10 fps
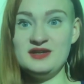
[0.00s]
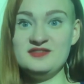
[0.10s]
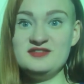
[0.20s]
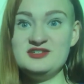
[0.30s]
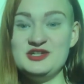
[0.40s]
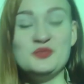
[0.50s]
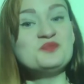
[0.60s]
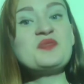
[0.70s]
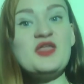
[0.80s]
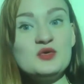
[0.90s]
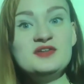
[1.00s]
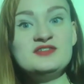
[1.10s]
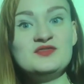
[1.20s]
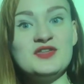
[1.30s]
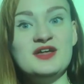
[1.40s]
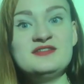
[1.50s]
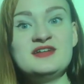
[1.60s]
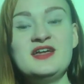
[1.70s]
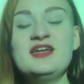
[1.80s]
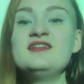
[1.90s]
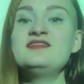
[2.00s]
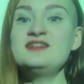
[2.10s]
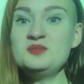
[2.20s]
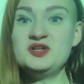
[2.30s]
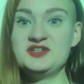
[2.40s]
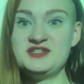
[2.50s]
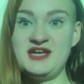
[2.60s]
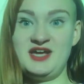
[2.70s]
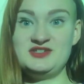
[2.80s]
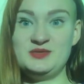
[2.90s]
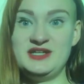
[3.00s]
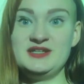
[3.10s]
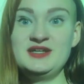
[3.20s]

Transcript: Institute. And the reason for this is similar to Tatooine,